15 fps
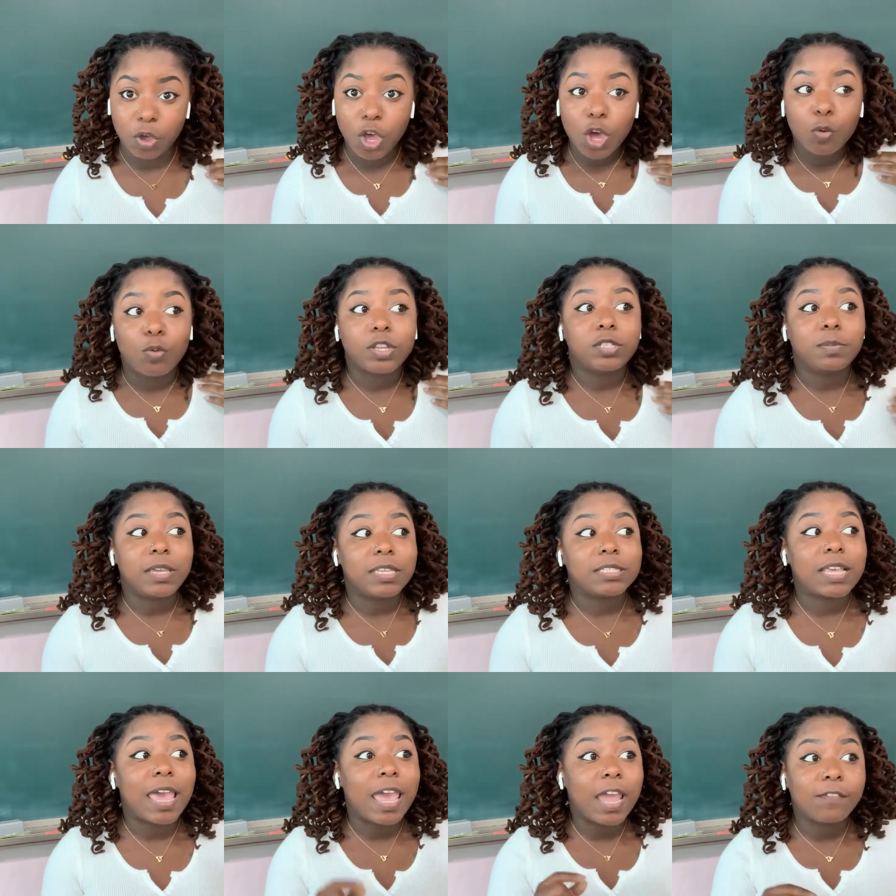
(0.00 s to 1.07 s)
which
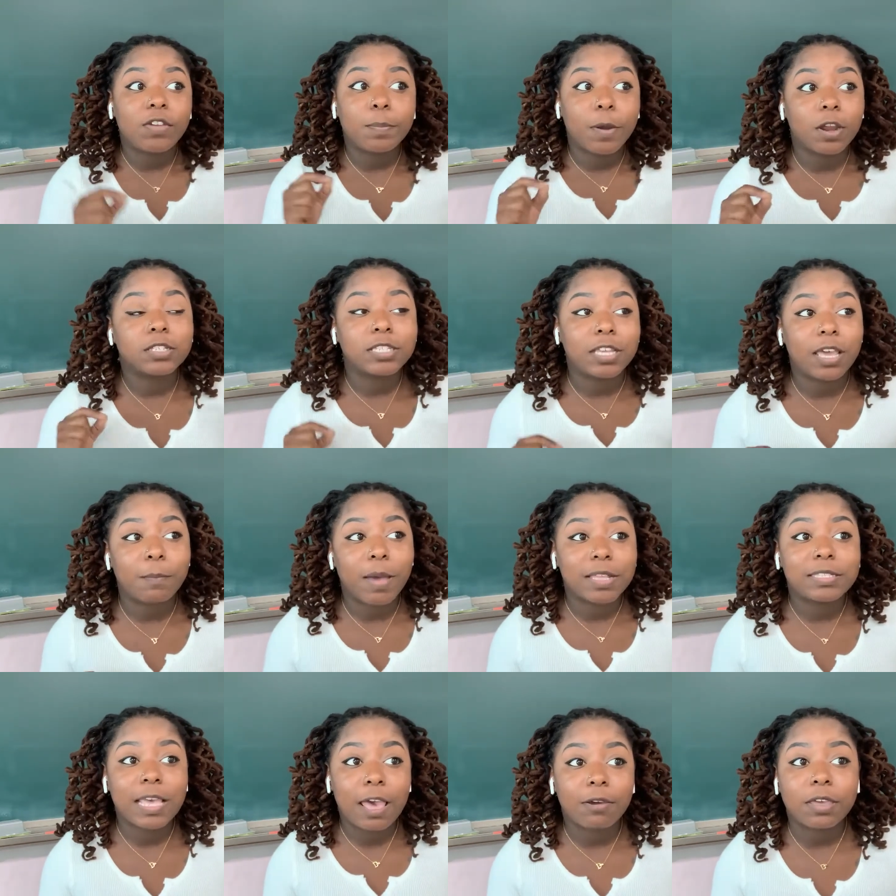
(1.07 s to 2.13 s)
means every person in my
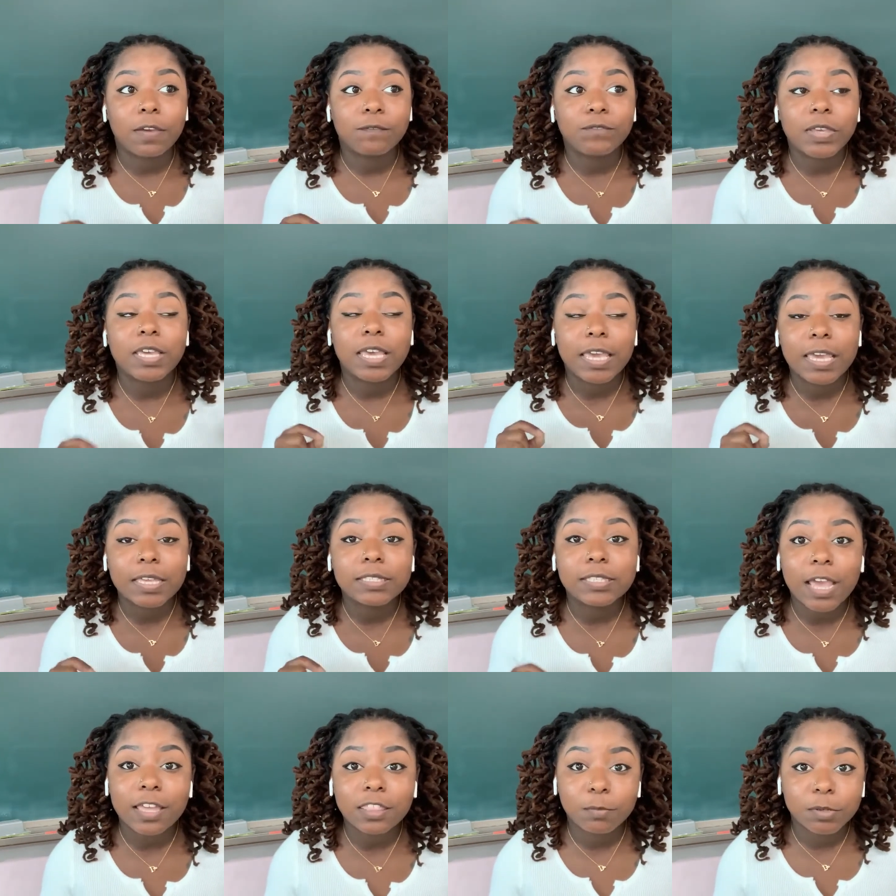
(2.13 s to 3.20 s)
town can fit
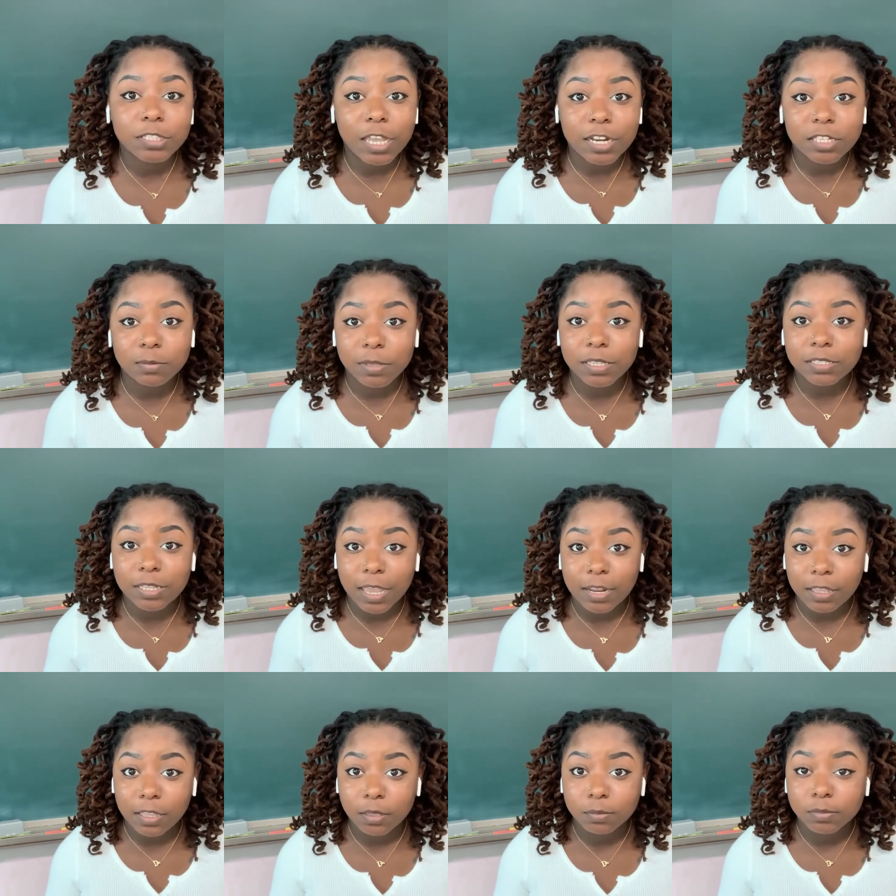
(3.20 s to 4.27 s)
inside the Mercedes-Benz
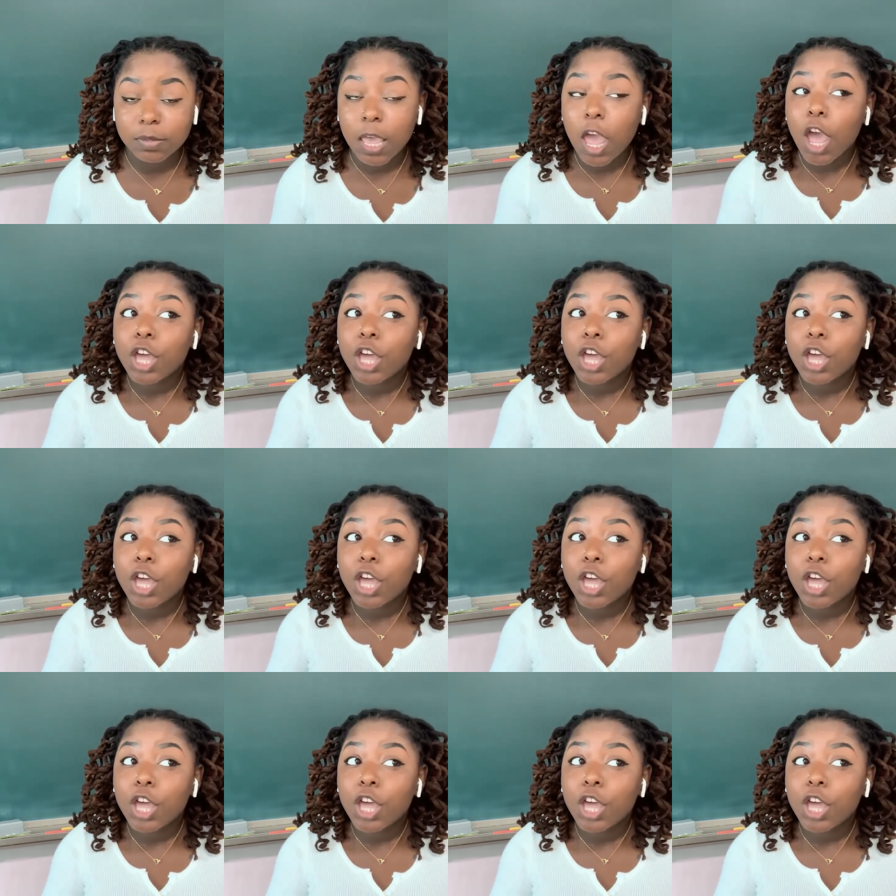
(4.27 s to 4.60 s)
Stadium